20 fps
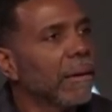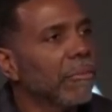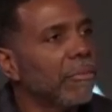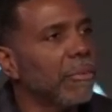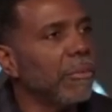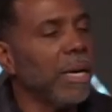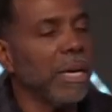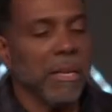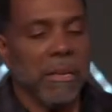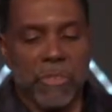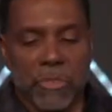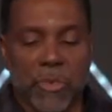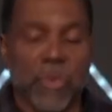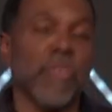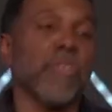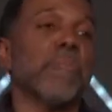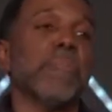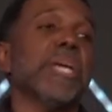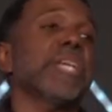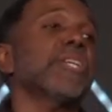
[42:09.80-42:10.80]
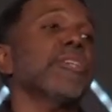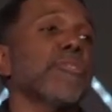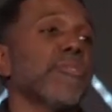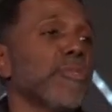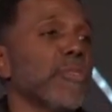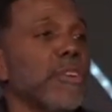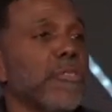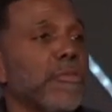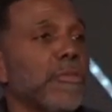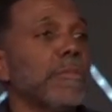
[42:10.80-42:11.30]
For what? Truth will make you
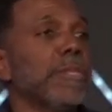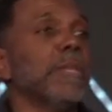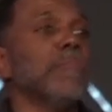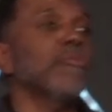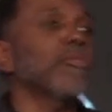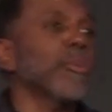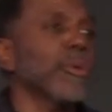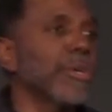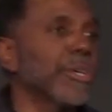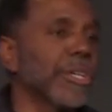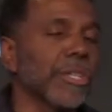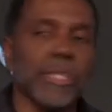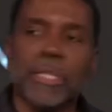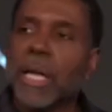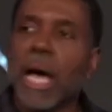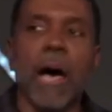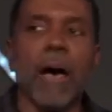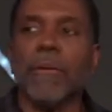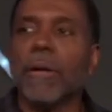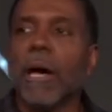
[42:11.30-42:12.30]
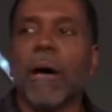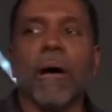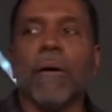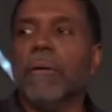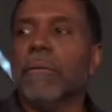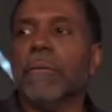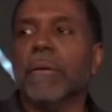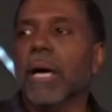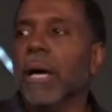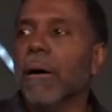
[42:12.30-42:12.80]
free from them drugs. No,
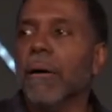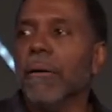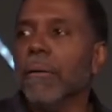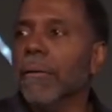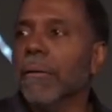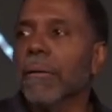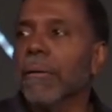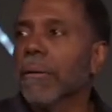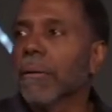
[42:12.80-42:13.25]
no, no.